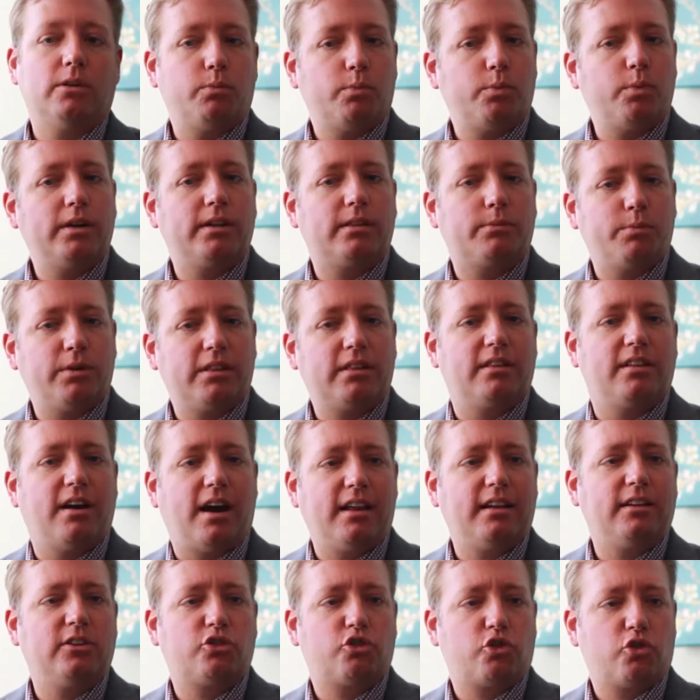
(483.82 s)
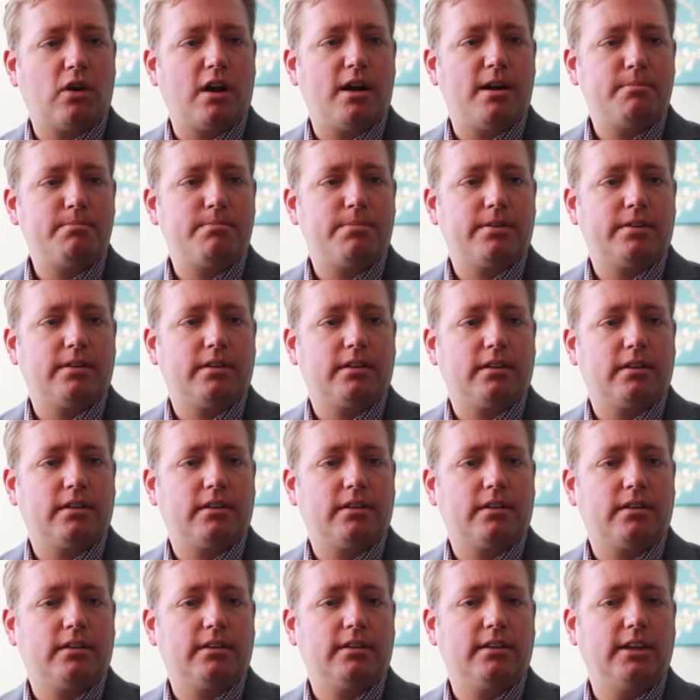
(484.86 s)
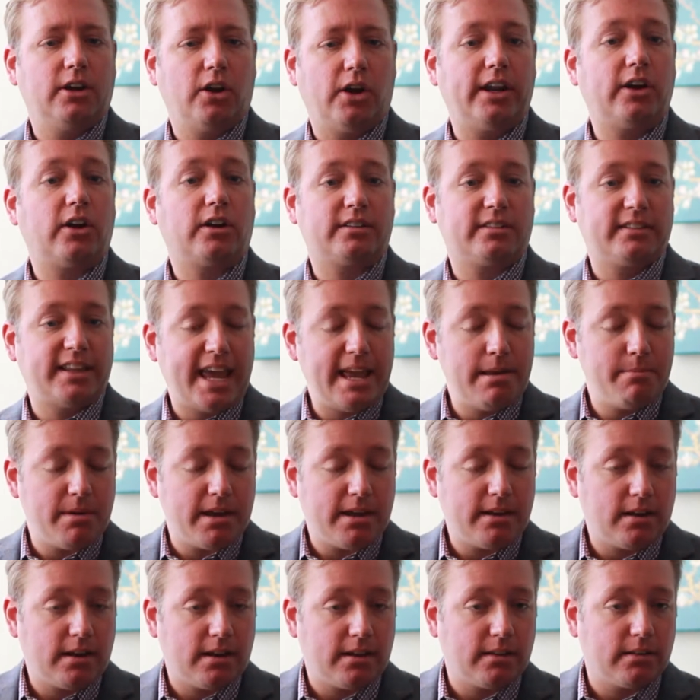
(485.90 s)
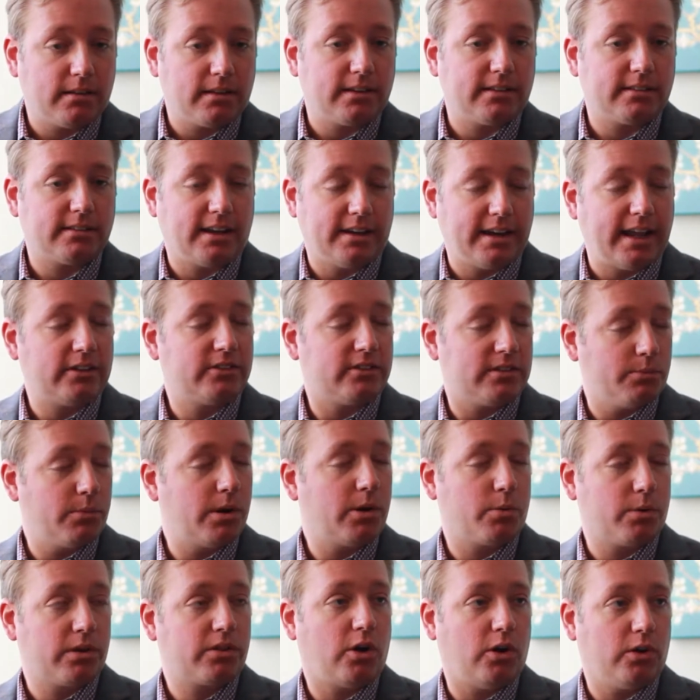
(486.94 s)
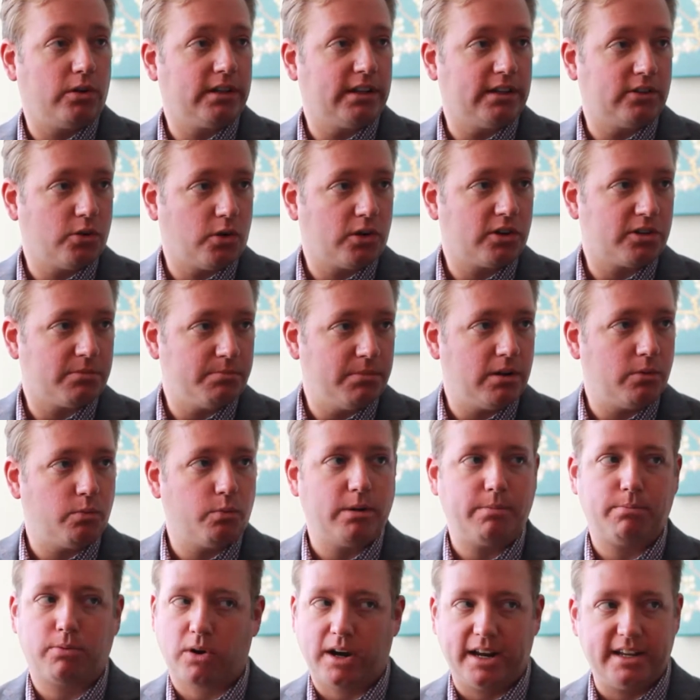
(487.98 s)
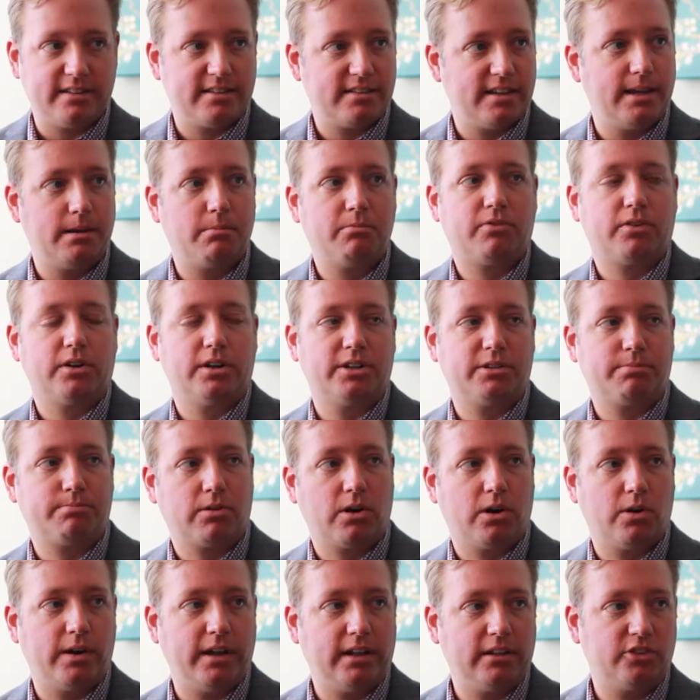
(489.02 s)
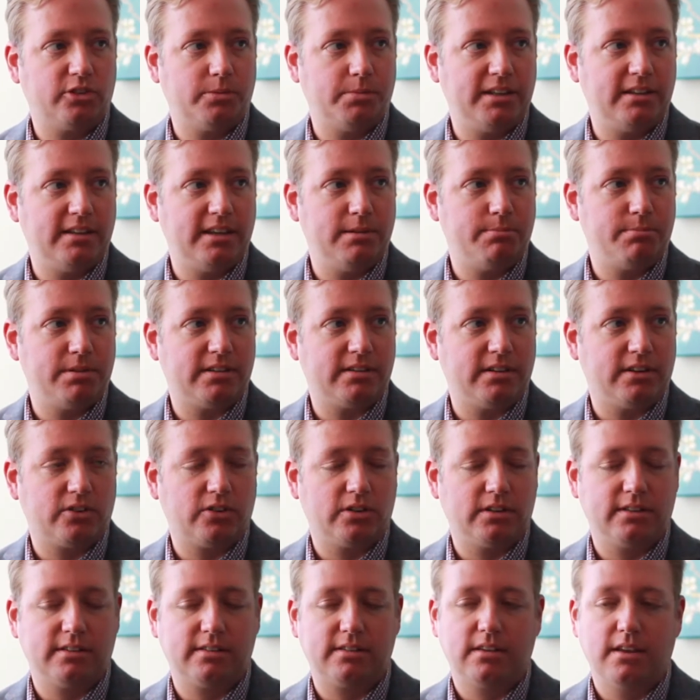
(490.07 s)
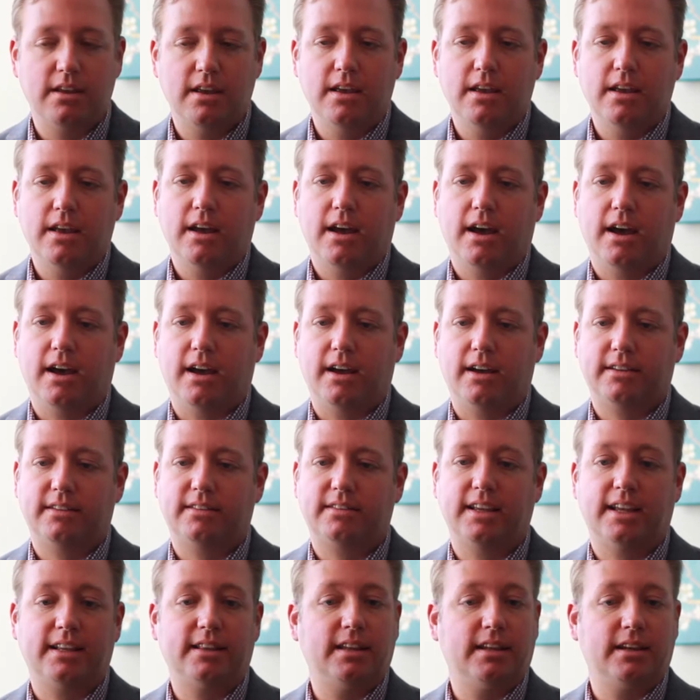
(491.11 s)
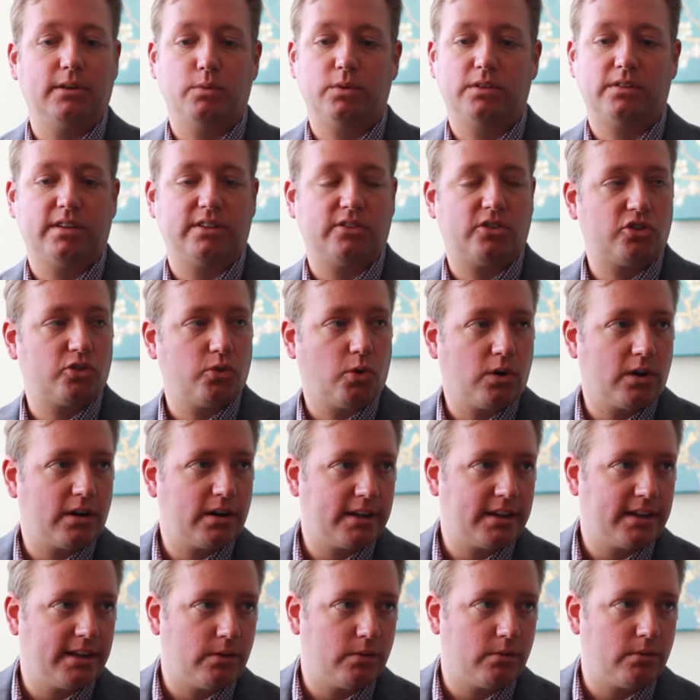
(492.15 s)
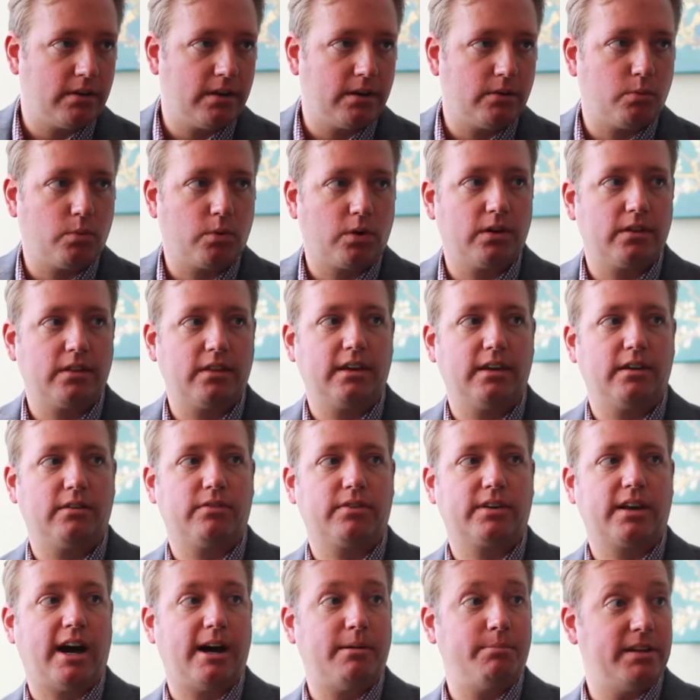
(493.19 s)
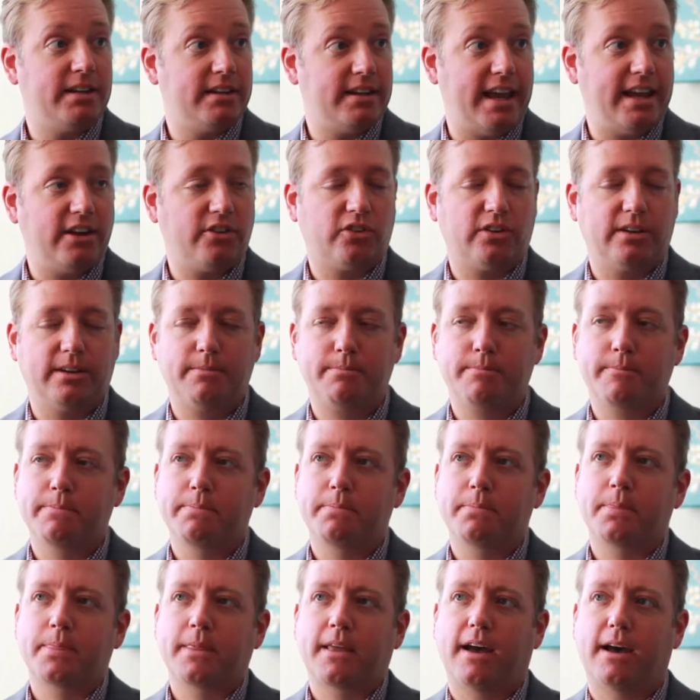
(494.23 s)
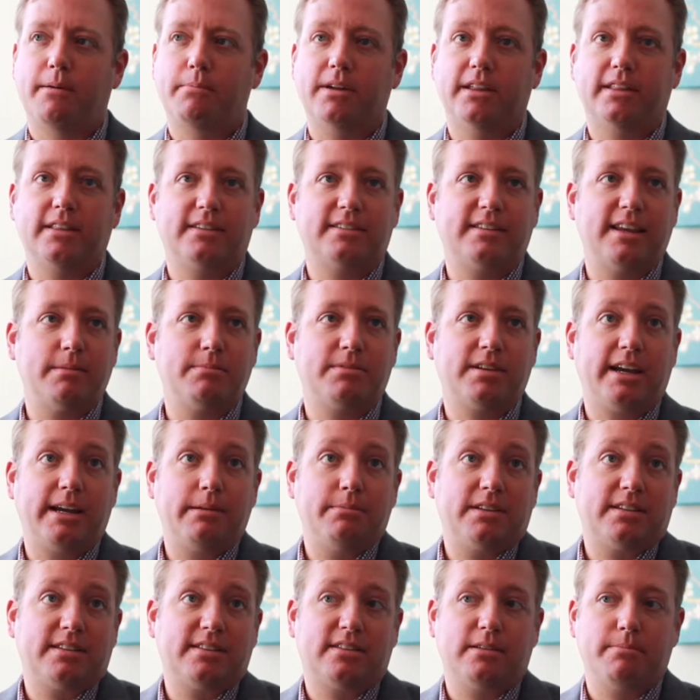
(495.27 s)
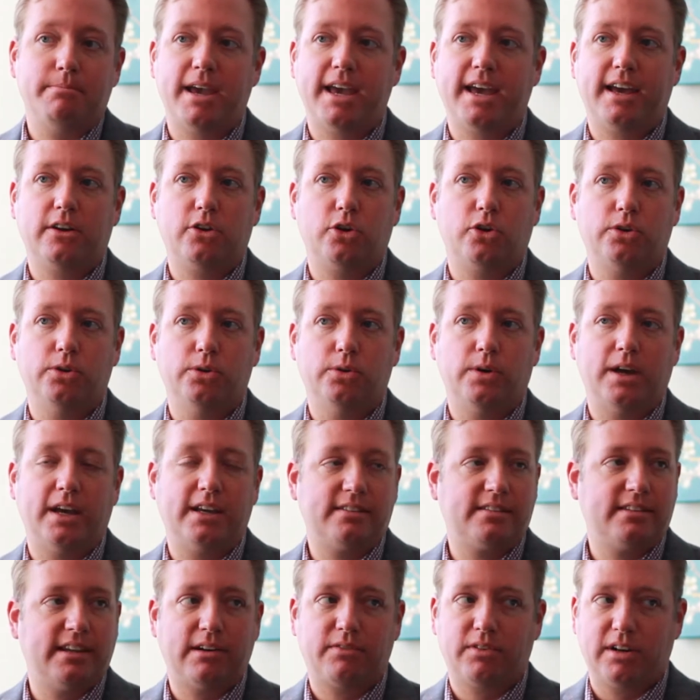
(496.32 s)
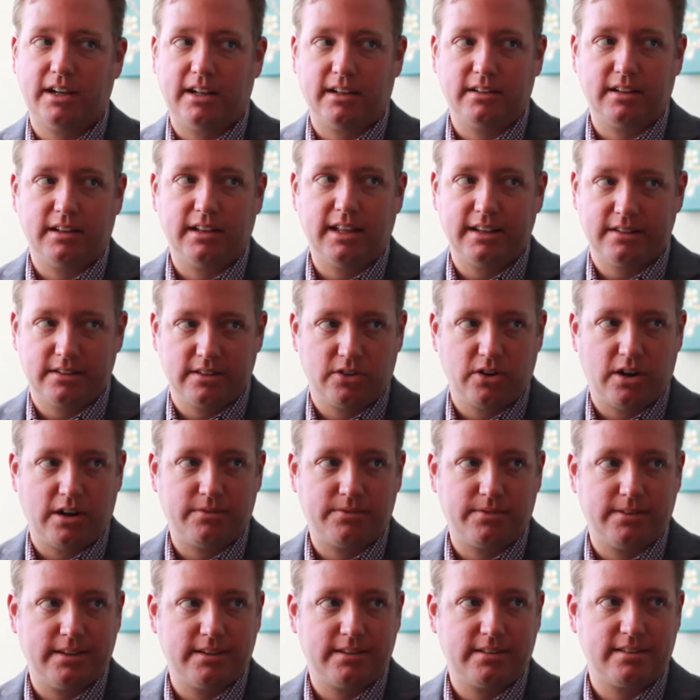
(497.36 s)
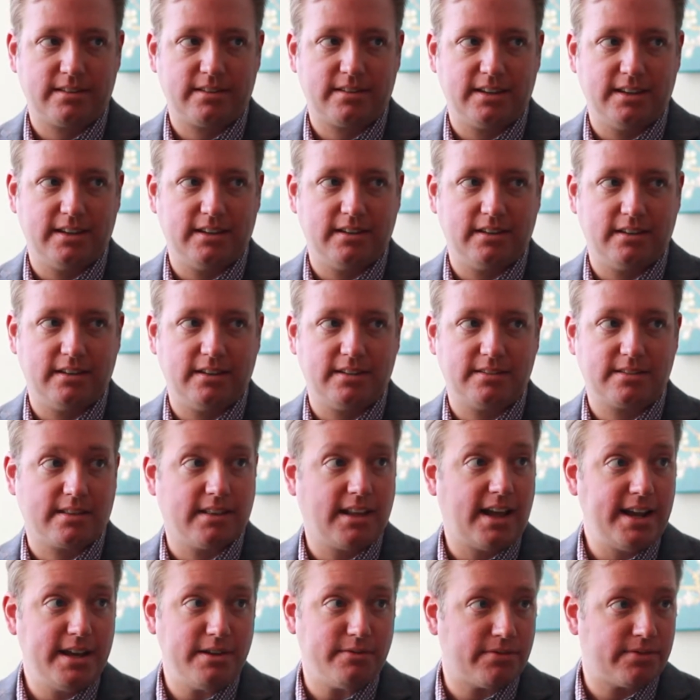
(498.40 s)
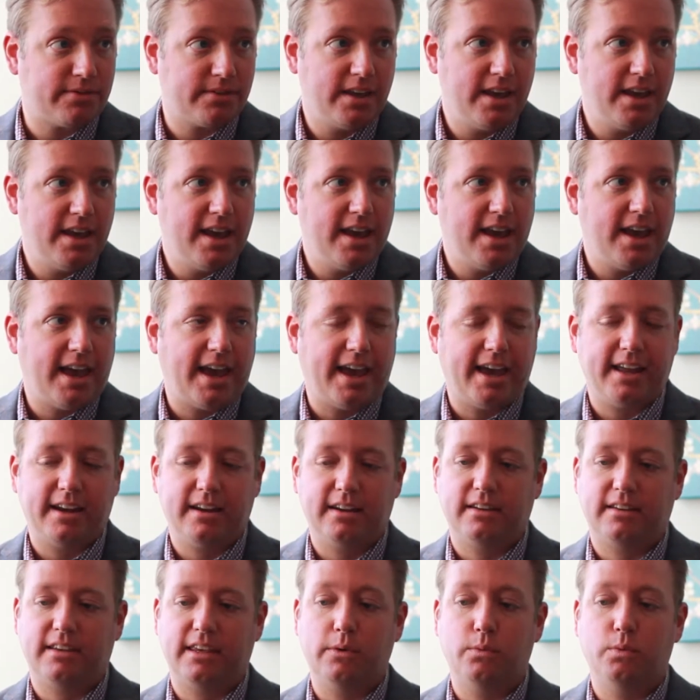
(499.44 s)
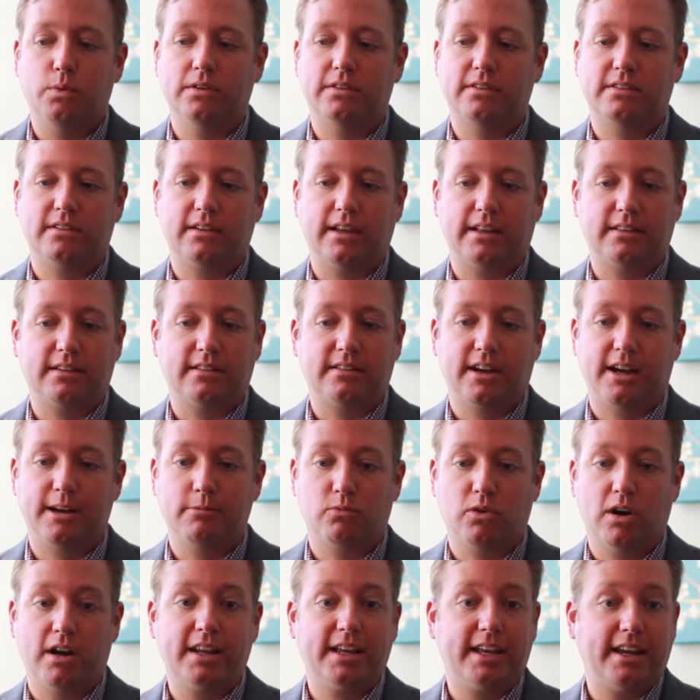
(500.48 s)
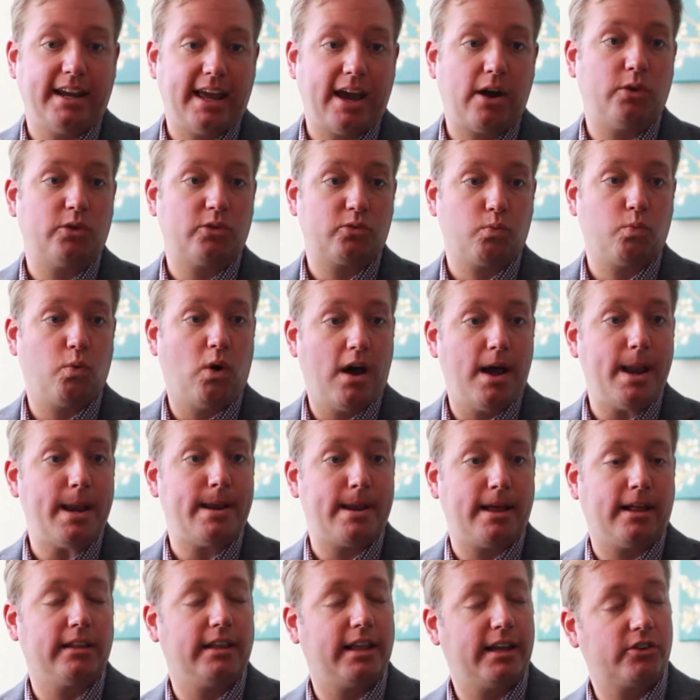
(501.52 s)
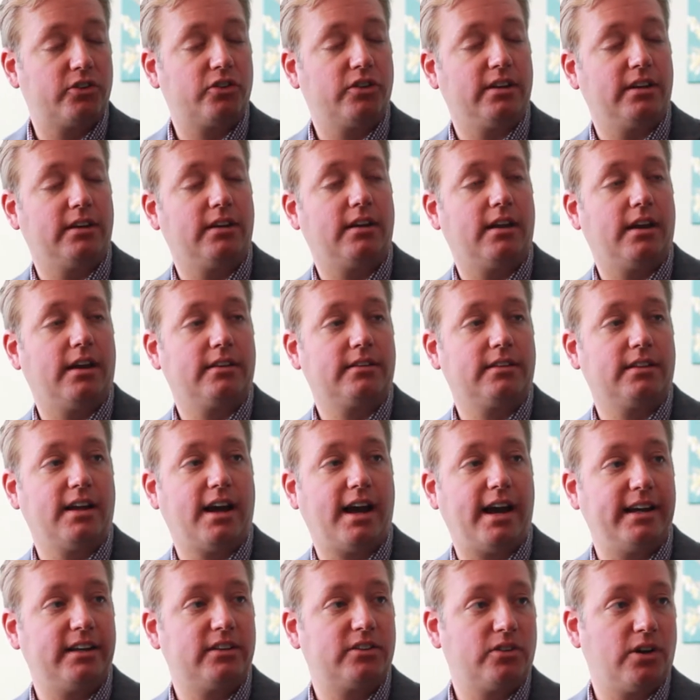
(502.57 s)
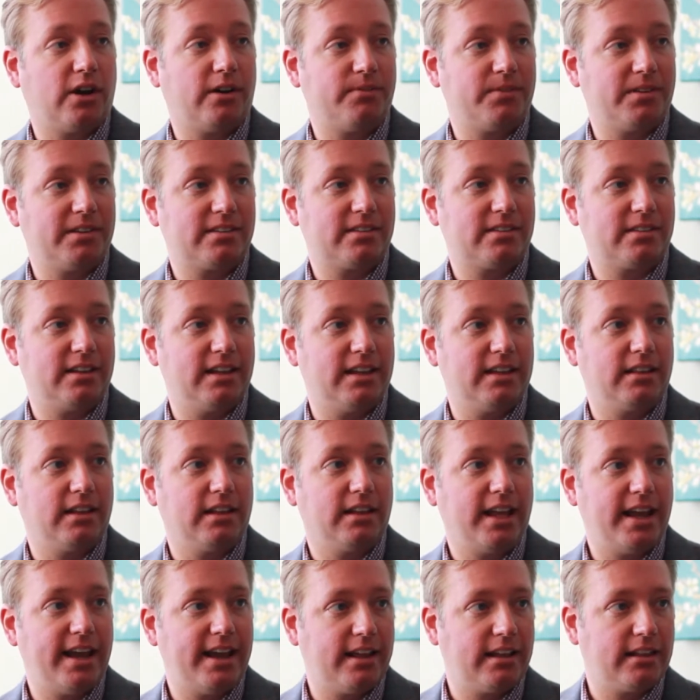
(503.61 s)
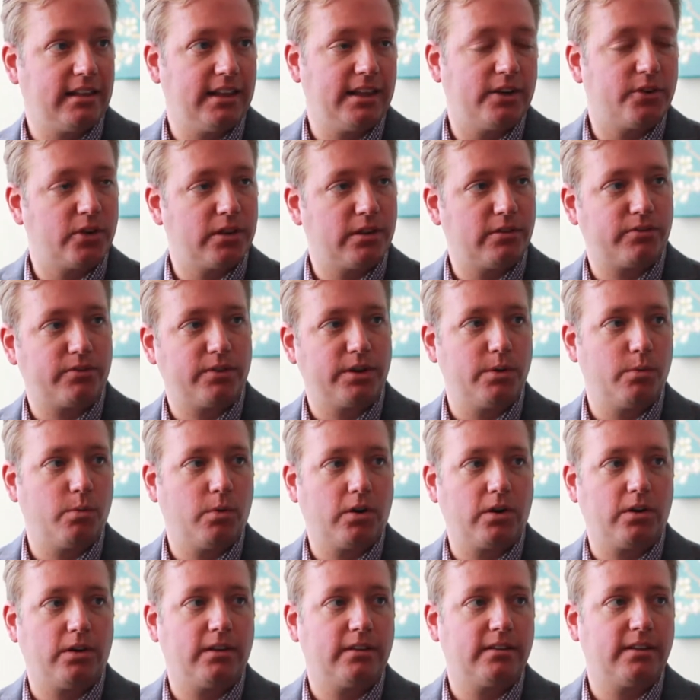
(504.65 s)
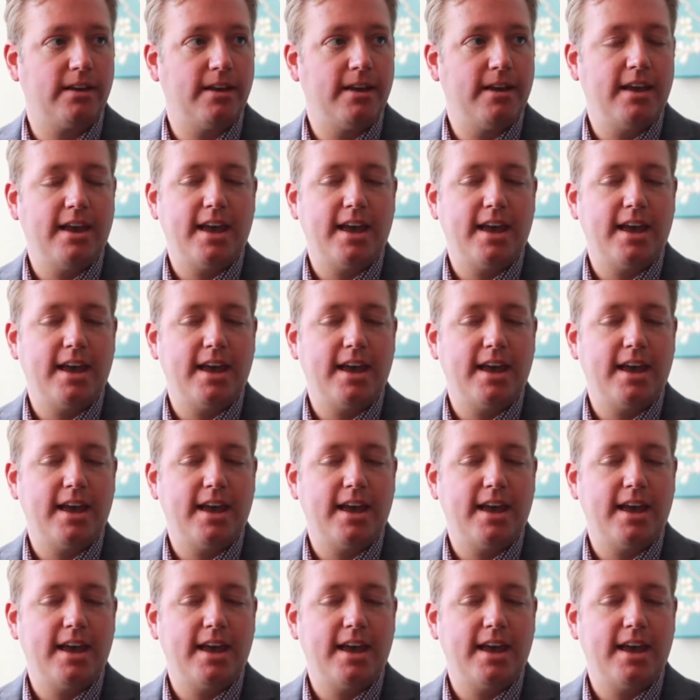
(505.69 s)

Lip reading: With Donald Trump, in our statement announcing we were withholding endorsement, we praised him for his pro-LGBT positions, said that it was historic and worthy of commendation. But at the same time, this is a man who has never held elected office in his life. And he was at the time running and now has won election to the highest office in the land, leader of the free world.